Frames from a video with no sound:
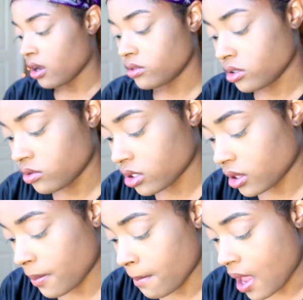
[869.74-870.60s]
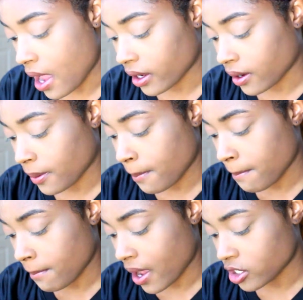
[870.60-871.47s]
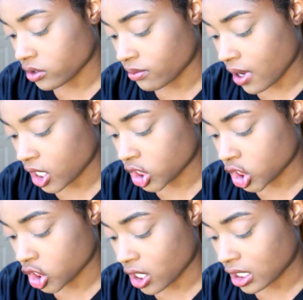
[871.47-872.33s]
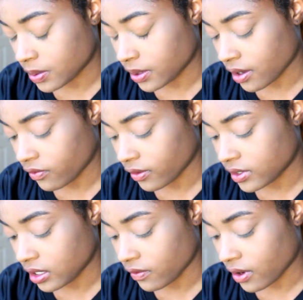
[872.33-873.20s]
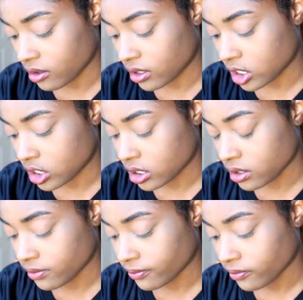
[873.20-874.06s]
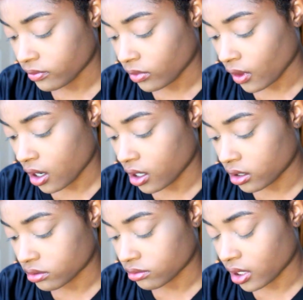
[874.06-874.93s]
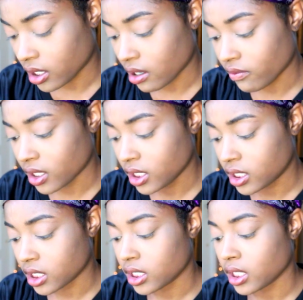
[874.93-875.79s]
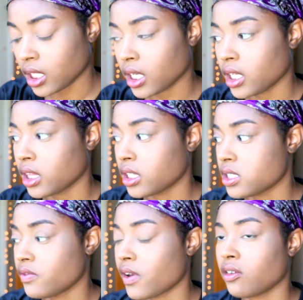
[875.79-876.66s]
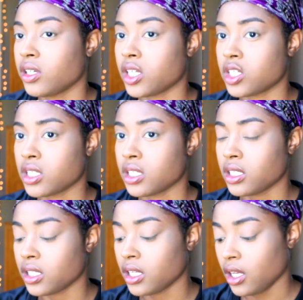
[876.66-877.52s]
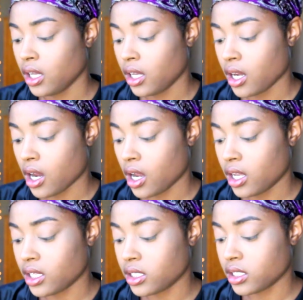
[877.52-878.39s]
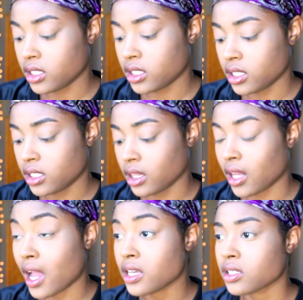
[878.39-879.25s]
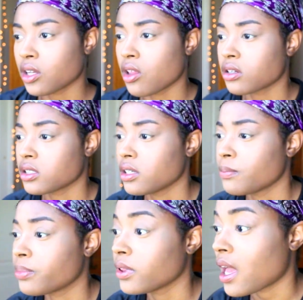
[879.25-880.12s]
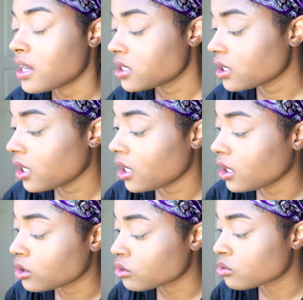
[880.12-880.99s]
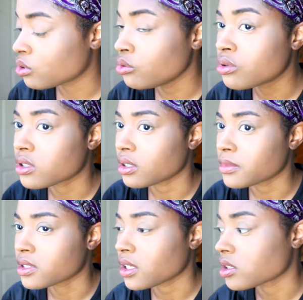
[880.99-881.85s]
I was using the MAC Matchmaster SPF 15 foundation um, and I really did like this foundation. It lasted a long, it lasted like two summers